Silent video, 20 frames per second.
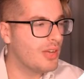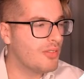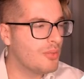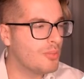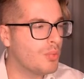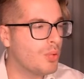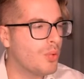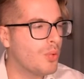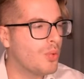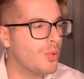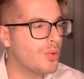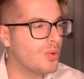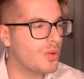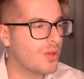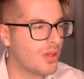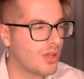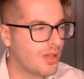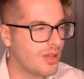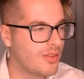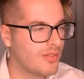a pool
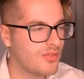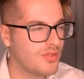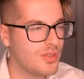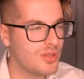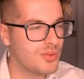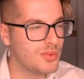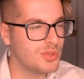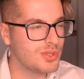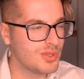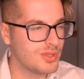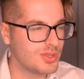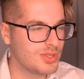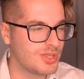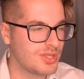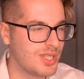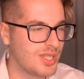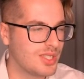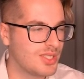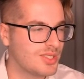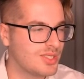of users
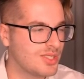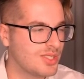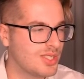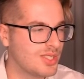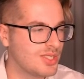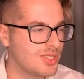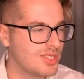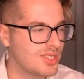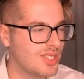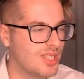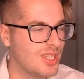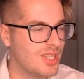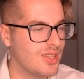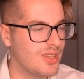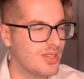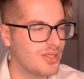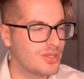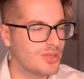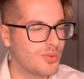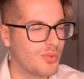that exist in
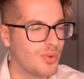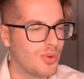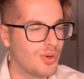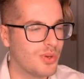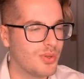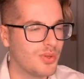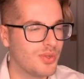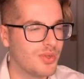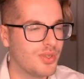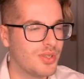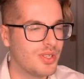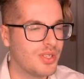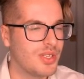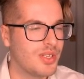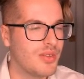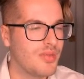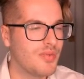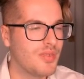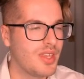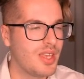this world,
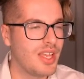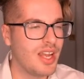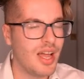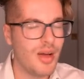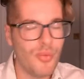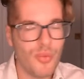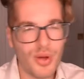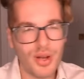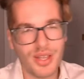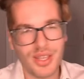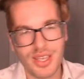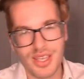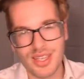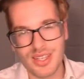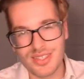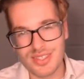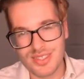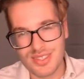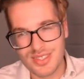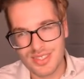and I want to
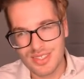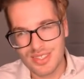get